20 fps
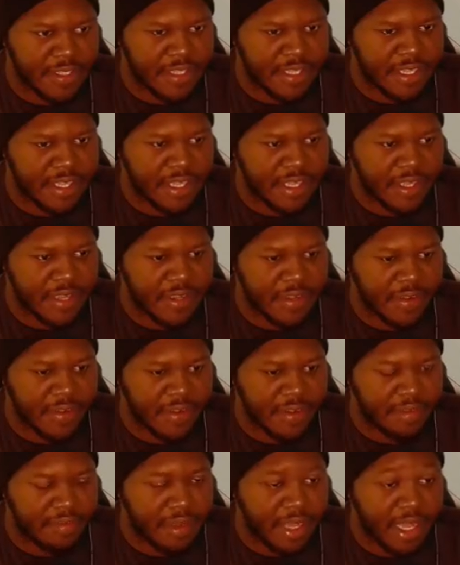see
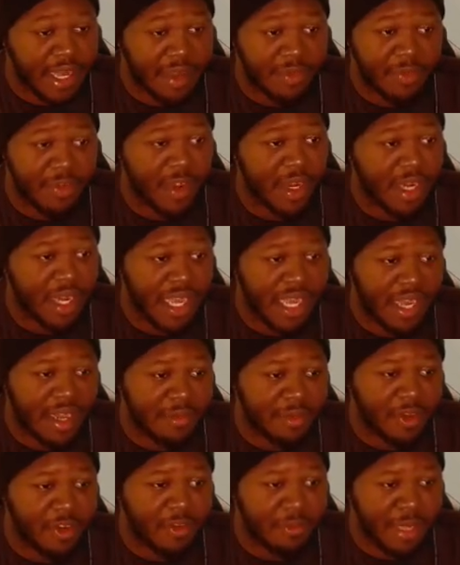here. Man, I'm running out
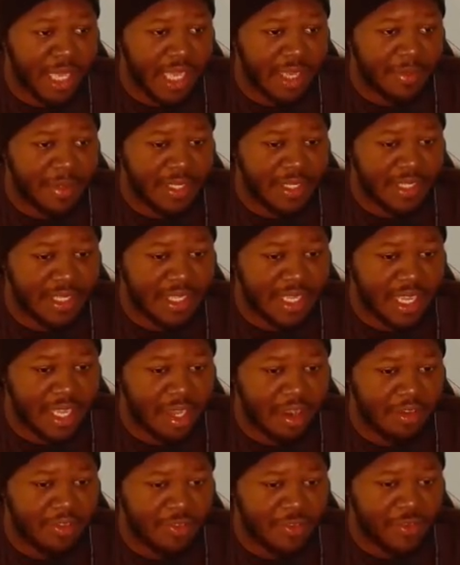of little babies to
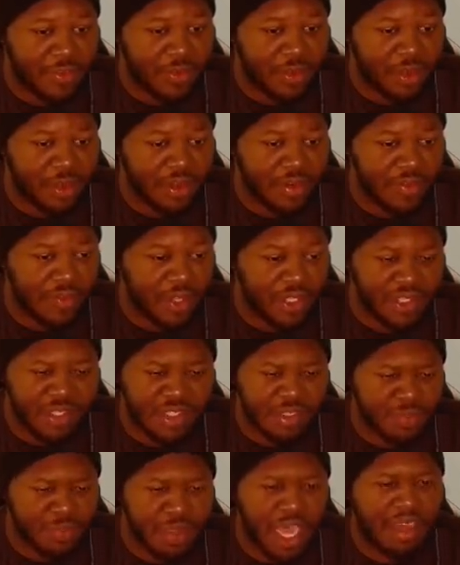care for, which
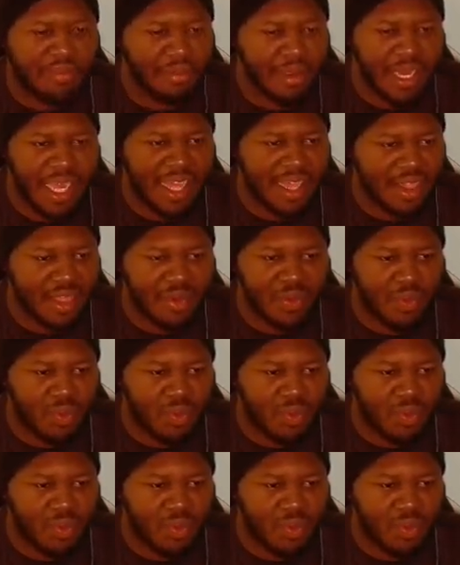is probably not the